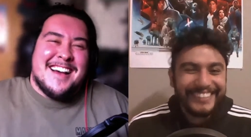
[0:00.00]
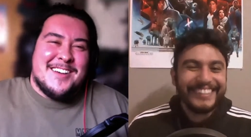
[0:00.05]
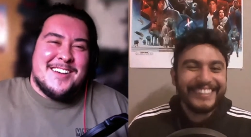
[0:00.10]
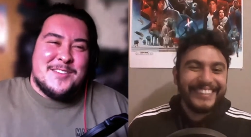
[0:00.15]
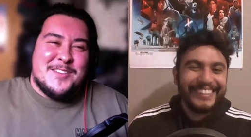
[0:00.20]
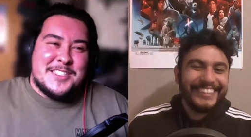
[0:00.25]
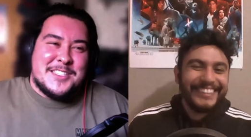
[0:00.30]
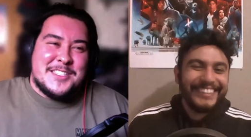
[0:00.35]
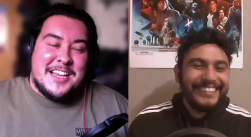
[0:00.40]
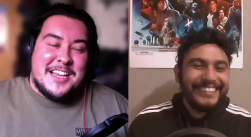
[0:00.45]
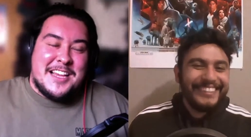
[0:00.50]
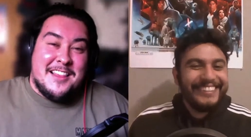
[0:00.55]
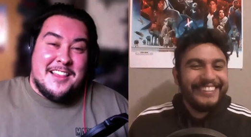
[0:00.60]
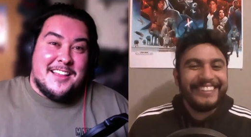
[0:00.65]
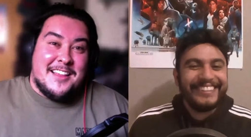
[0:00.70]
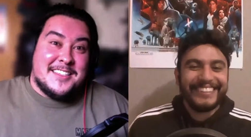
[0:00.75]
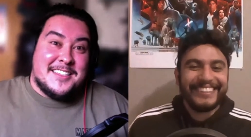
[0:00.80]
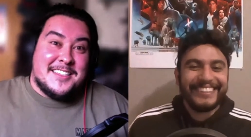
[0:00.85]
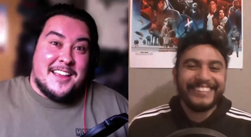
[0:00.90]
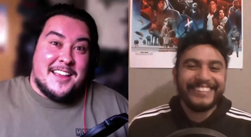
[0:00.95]
Speaker 1: I was
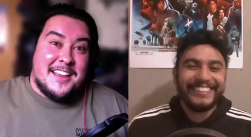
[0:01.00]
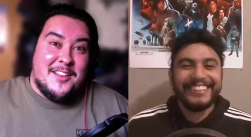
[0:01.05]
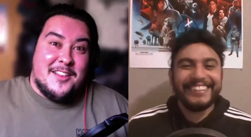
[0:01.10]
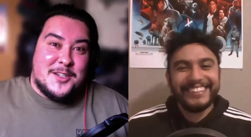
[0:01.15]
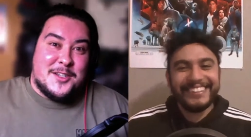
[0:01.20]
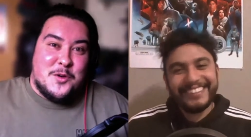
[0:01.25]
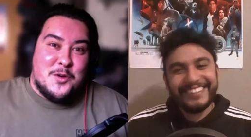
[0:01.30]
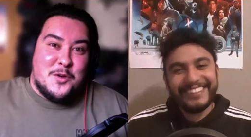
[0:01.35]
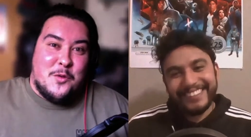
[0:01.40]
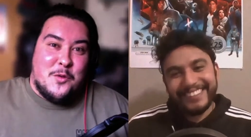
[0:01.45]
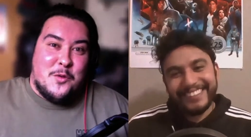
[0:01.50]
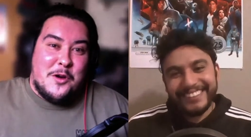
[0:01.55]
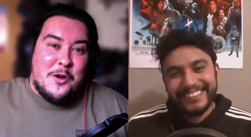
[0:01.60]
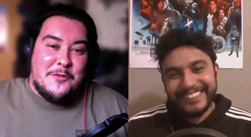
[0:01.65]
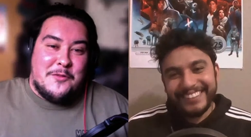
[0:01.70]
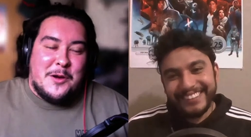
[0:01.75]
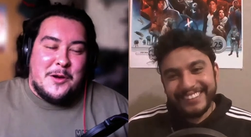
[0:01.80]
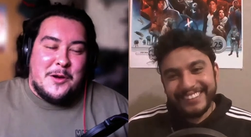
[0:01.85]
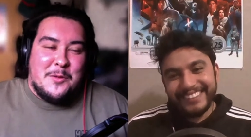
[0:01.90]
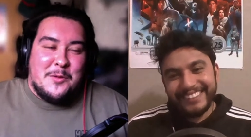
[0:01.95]
psychological
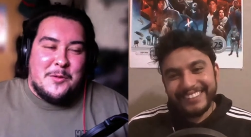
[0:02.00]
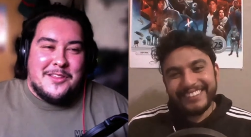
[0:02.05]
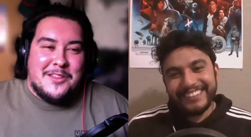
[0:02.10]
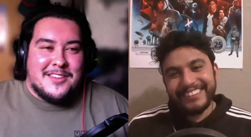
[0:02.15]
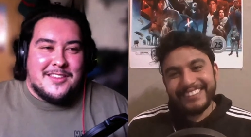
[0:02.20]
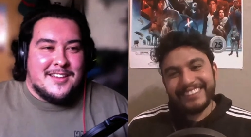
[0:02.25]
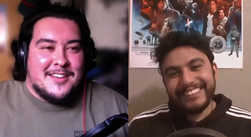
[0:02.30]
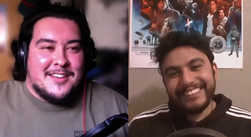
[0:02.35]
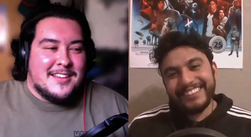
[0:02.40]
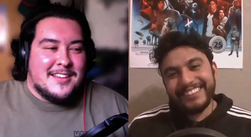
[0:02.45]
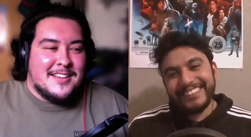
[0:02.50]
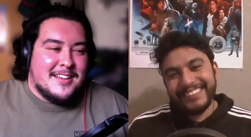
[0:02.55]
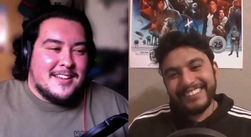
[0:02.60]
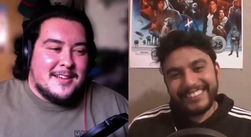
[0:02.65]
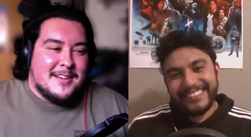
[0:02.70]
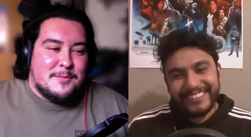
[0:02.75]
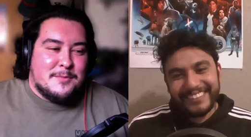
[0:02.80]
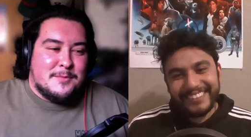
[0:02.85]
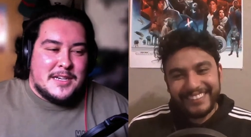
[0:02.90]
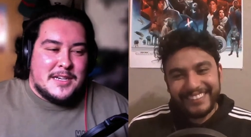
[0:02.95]
warfare with you,
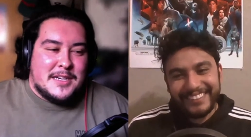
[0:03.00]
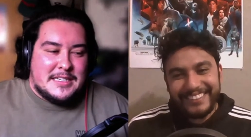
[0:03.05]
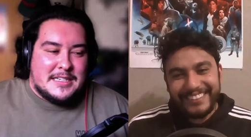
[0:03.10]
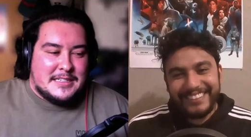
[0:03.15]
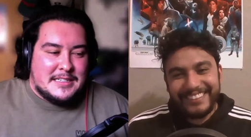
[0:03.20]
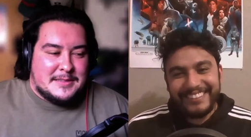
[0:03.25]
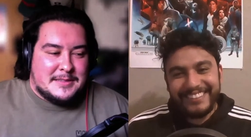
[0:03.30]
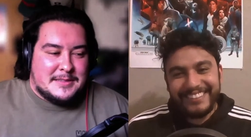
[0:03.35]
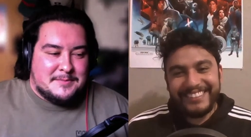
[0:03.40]
but